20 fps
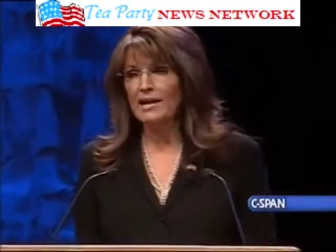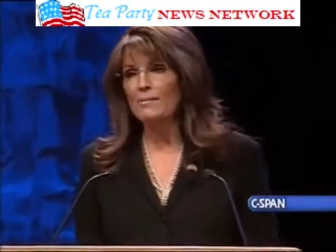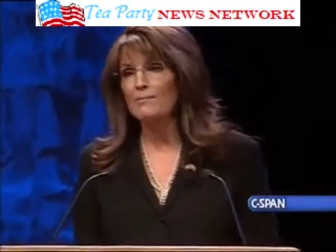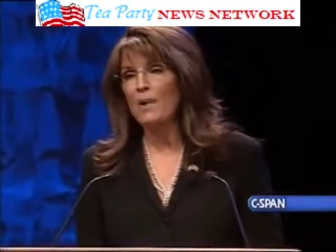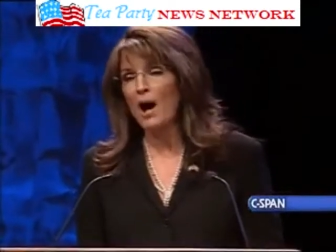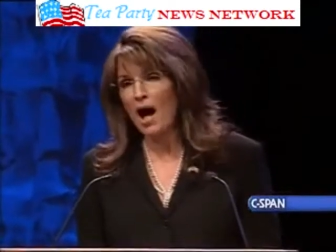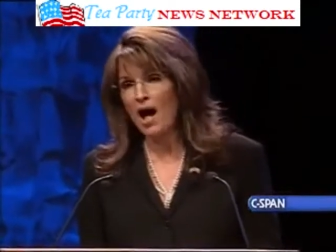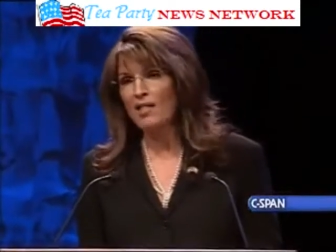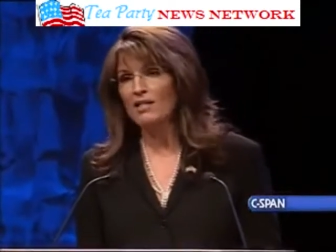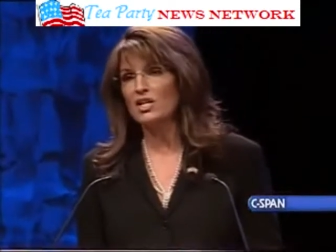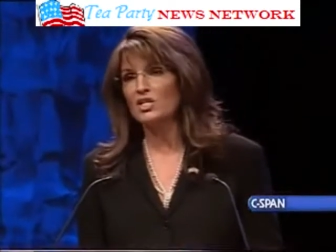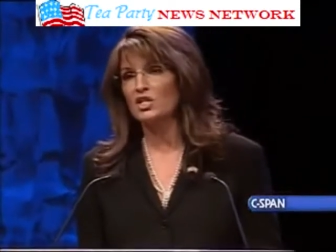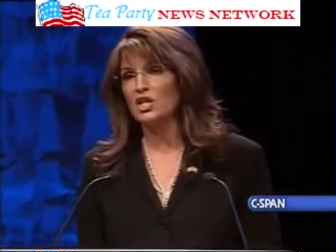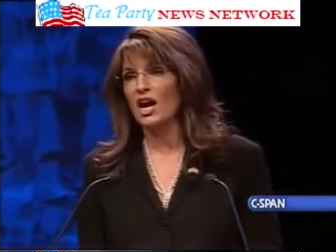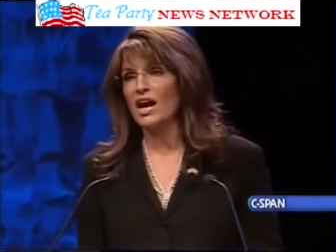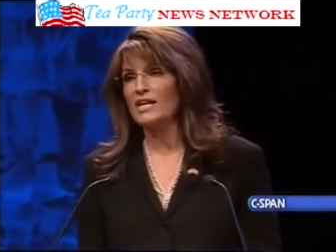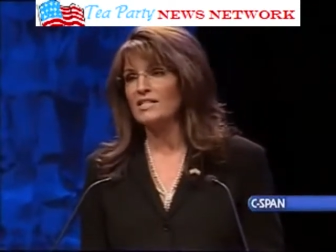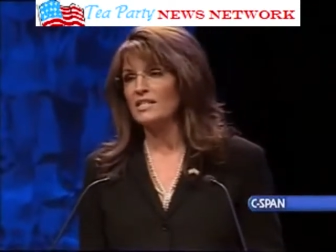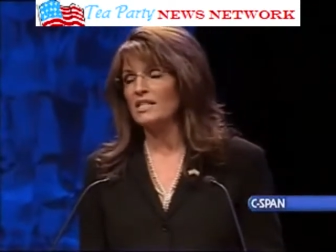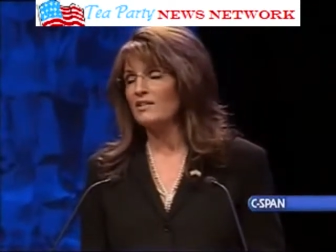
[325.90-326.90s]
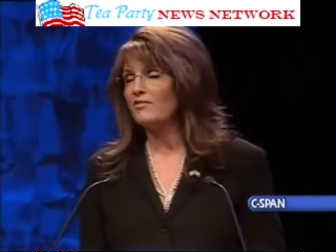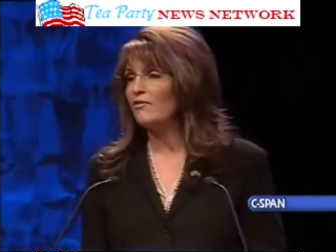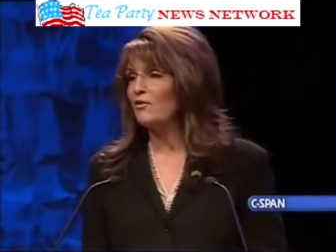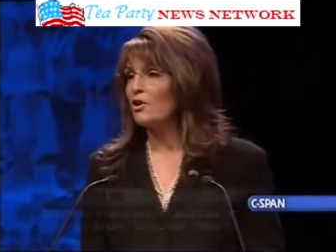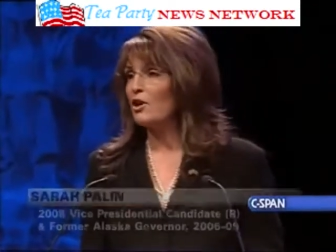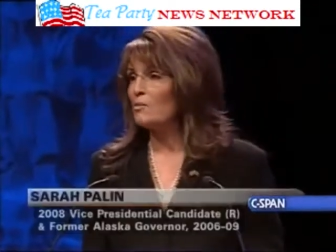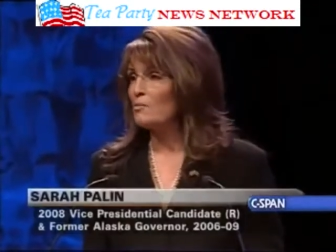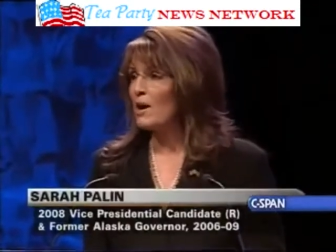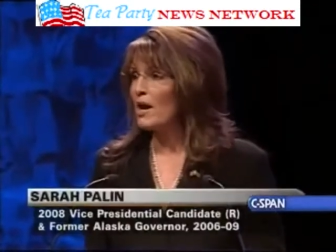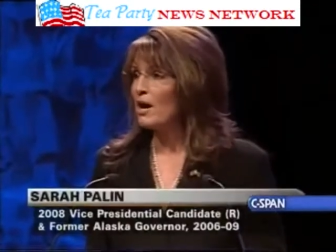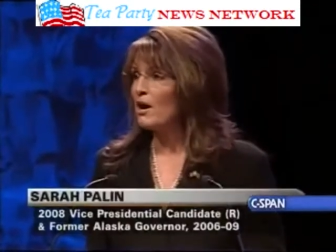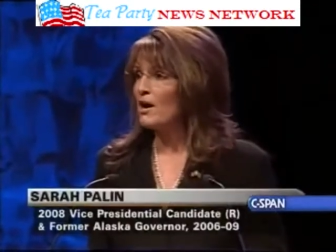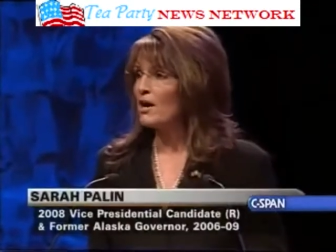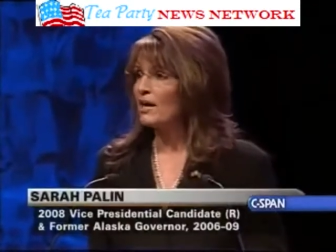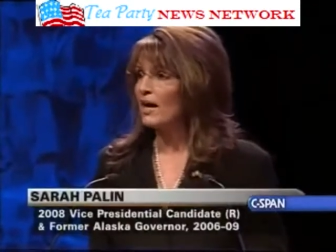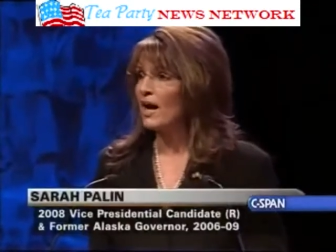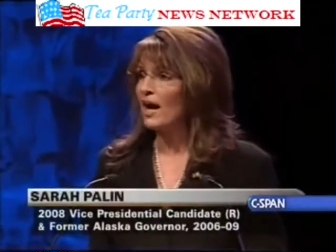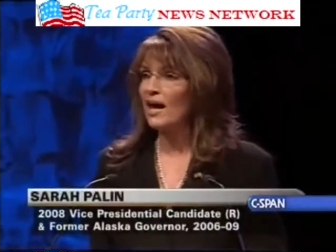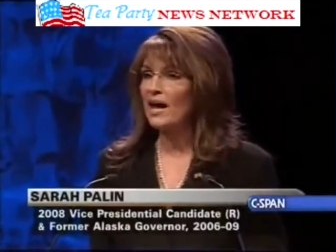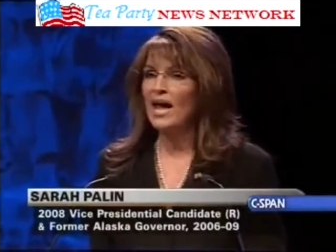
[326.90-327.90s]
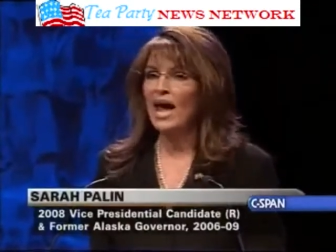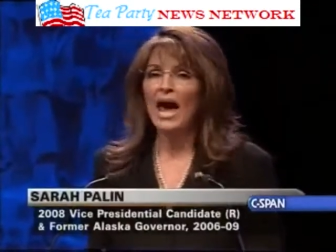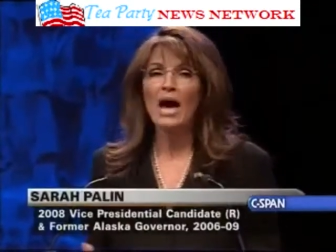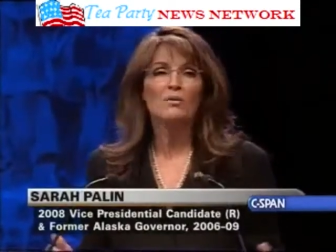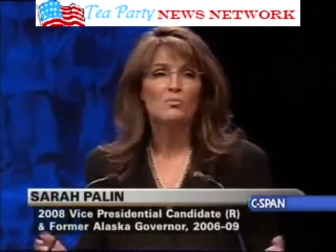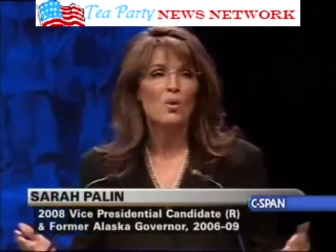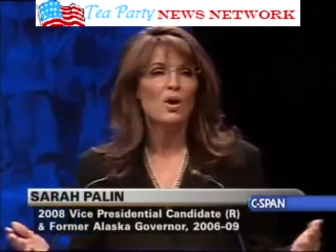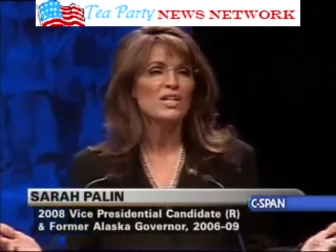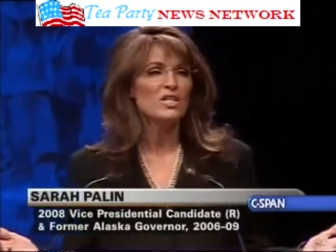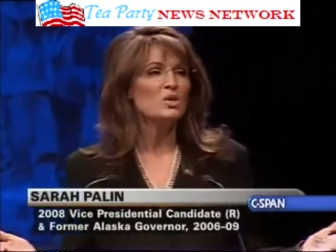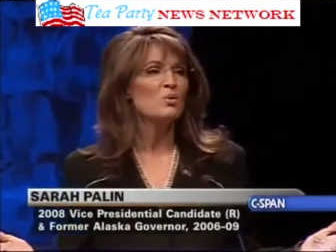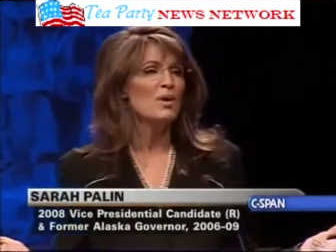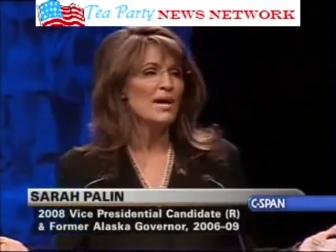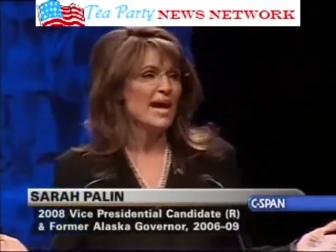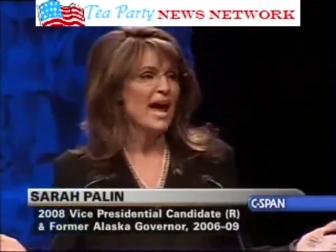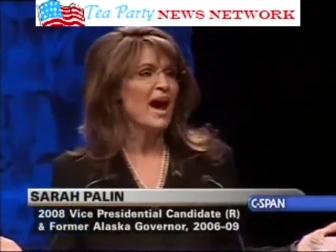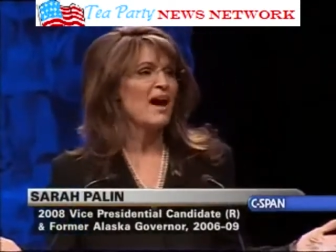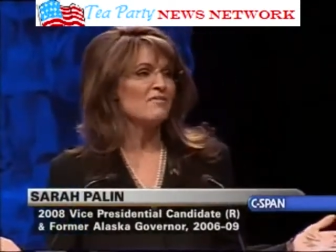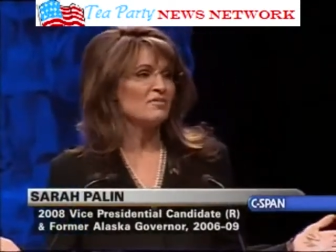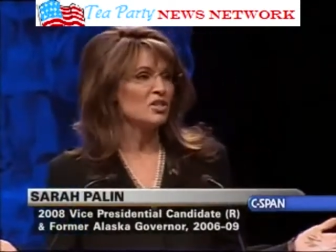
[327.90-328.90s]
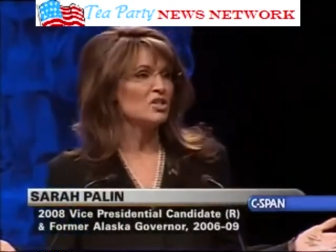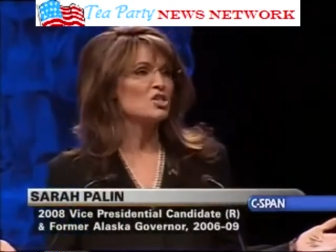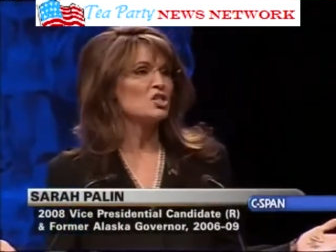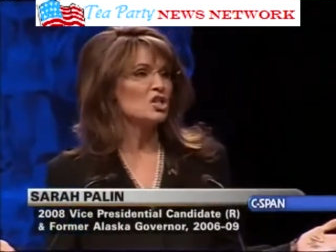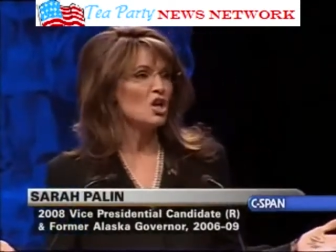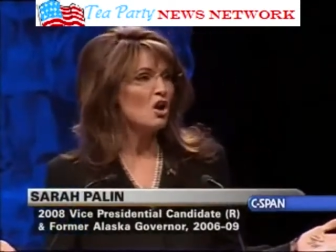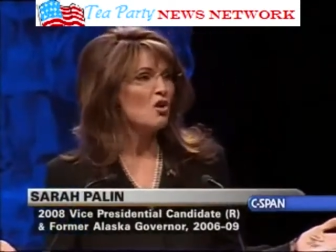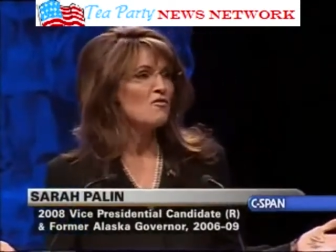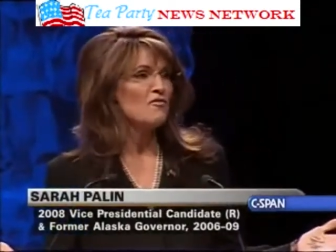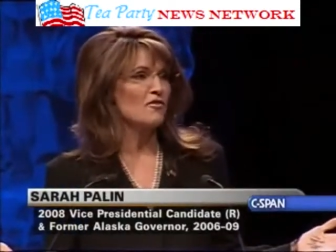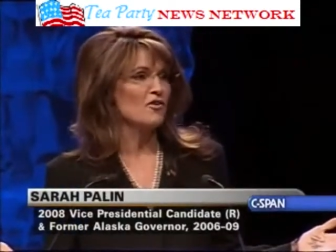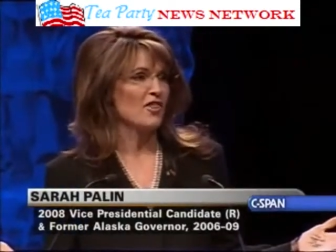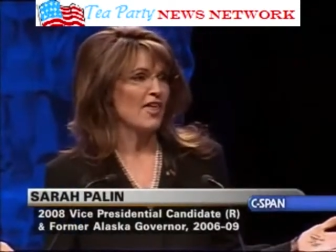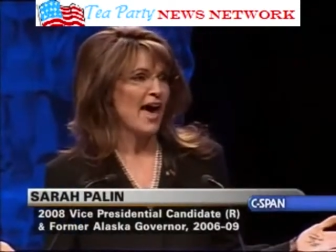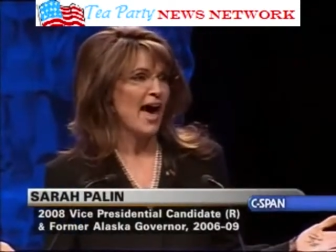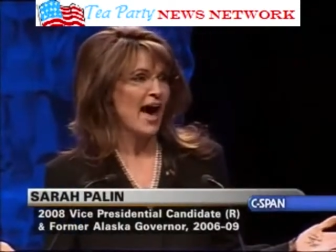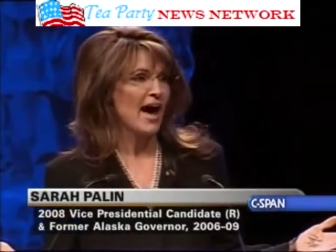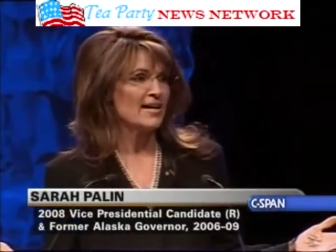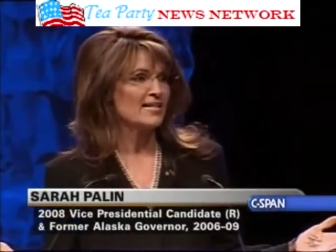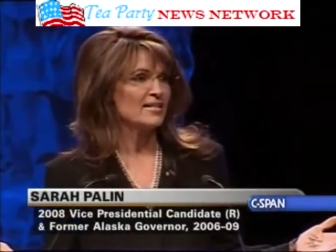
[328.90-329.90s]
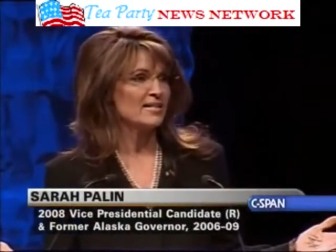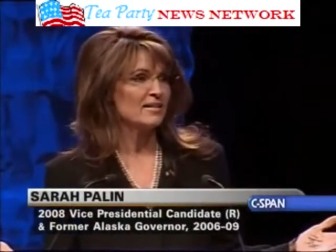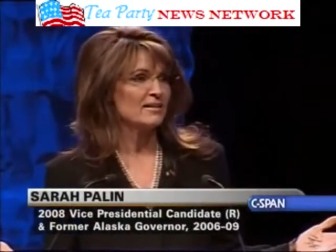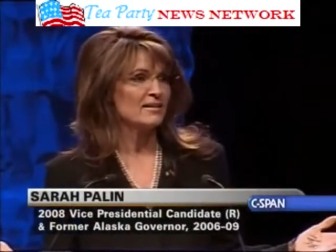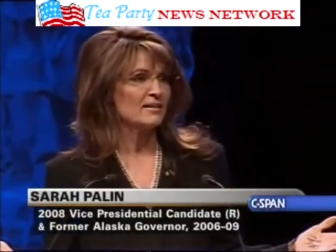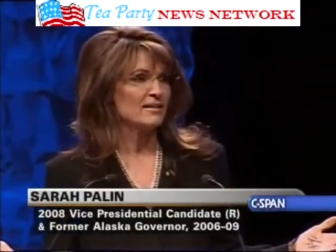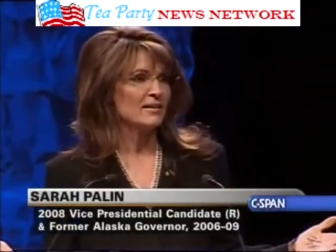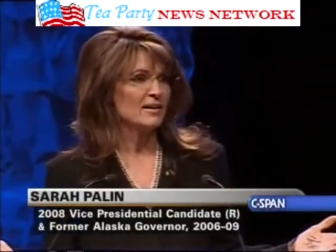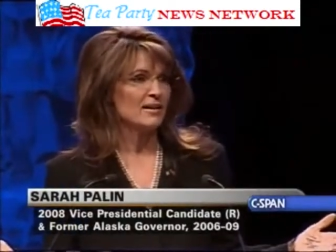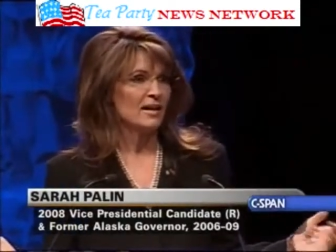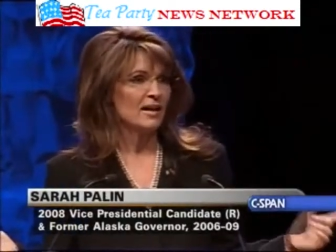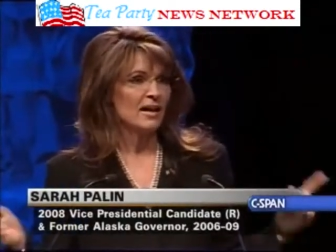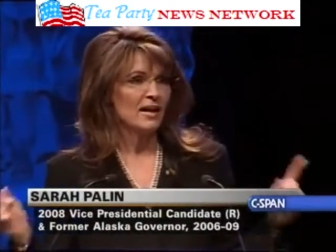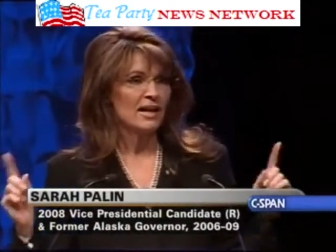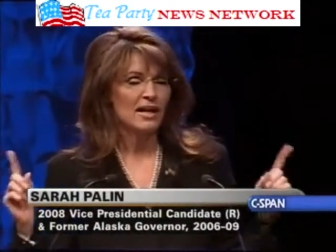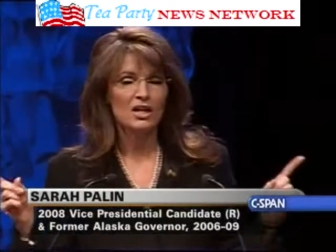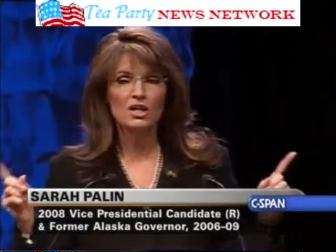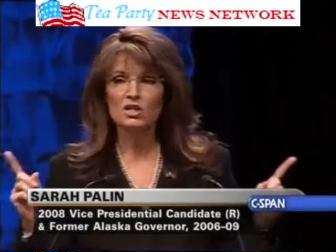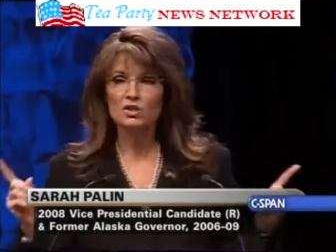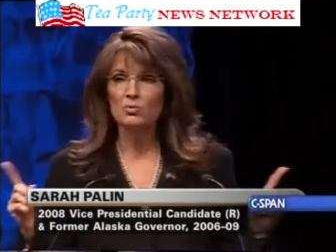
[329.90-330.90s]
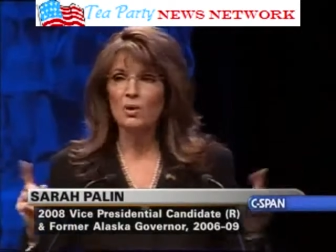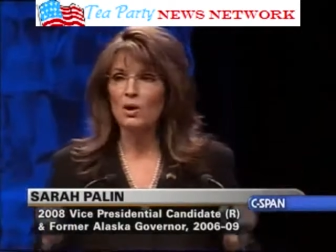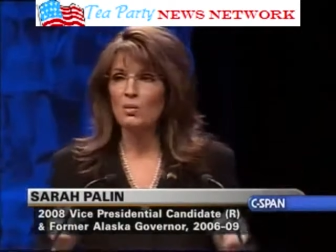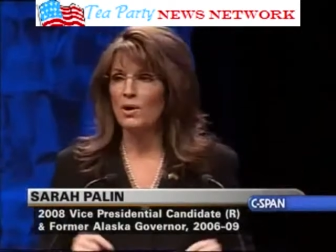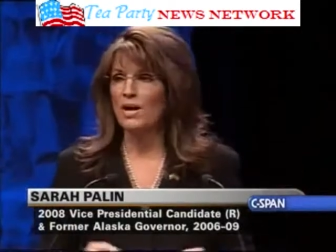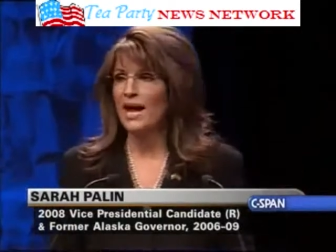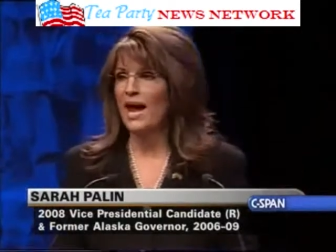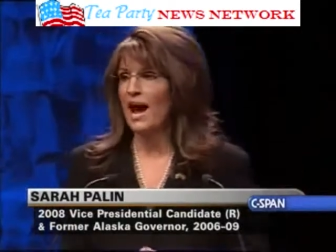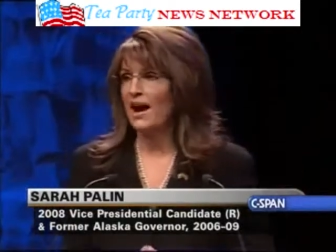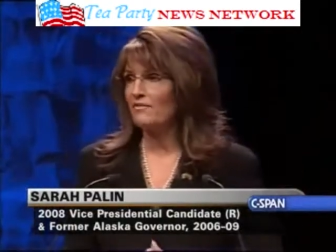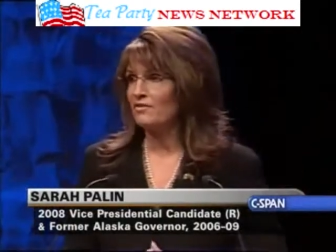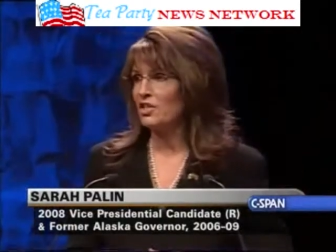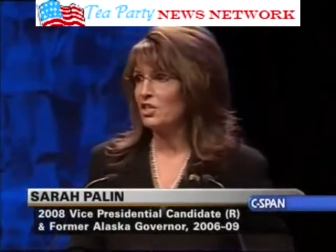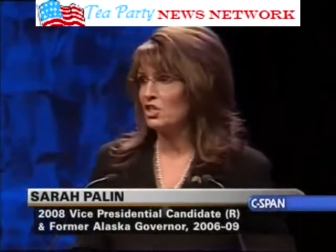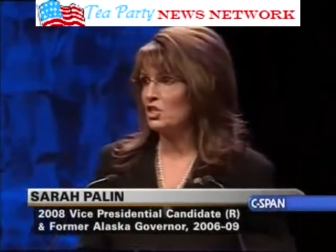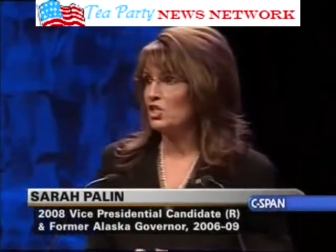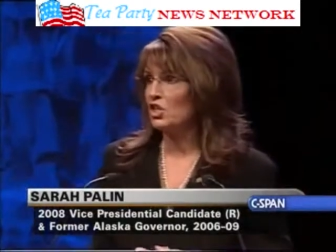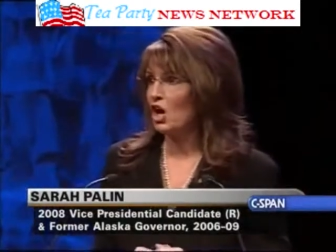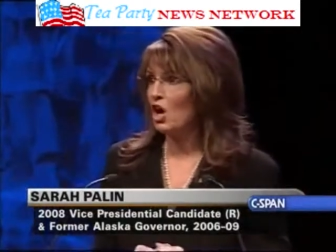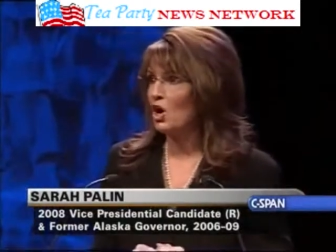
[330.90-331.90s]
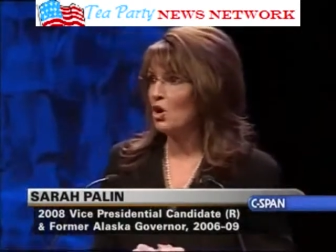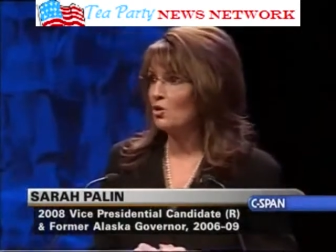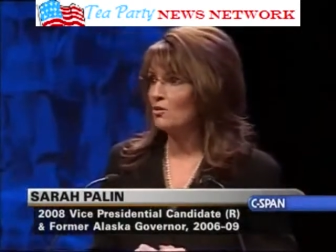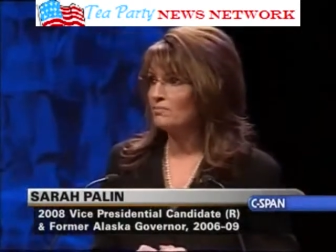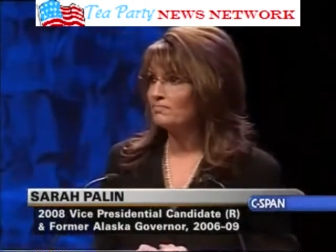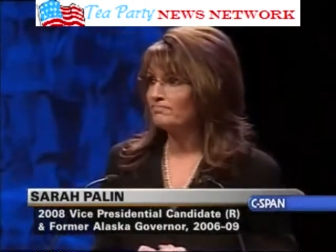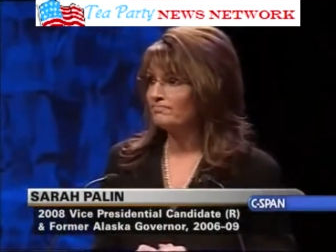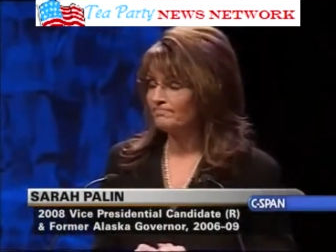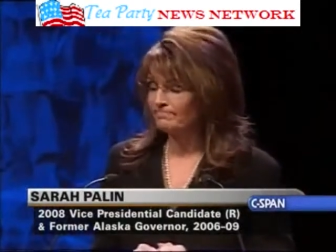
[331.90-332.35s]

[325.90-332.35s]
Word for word: and apologizing for America. And what do we have to show for that? Here's what we have to show.